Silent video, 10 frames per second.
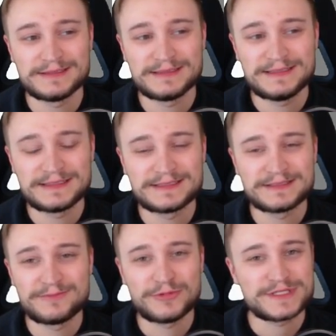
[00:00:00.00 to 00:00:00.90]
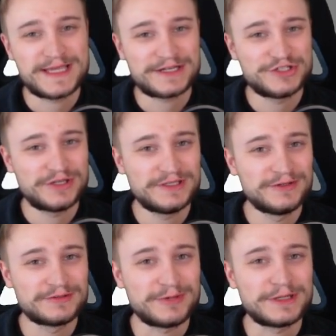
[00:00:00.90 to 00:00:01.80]
It was actually
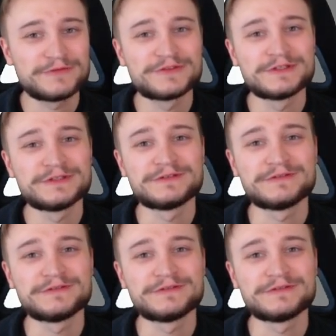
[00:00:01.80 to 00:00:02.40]
not one of the